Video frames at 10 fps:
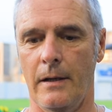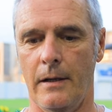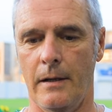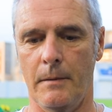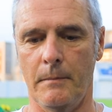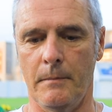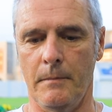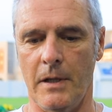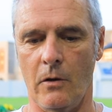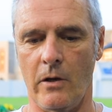
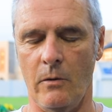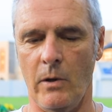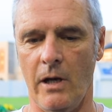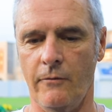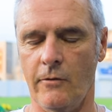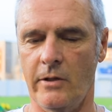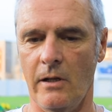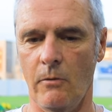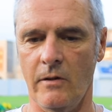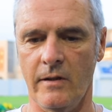But okay, we have to
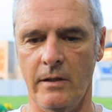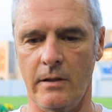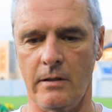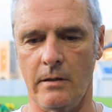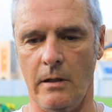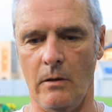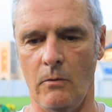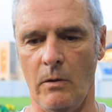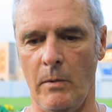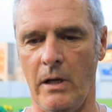deal with it.
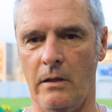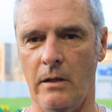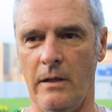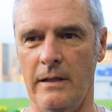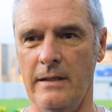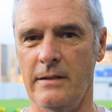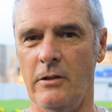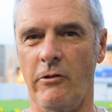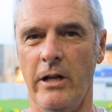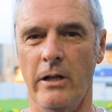We made easy
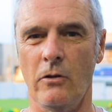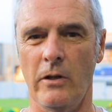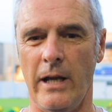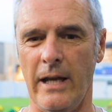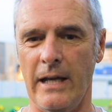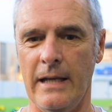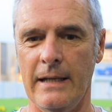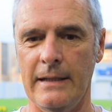training today,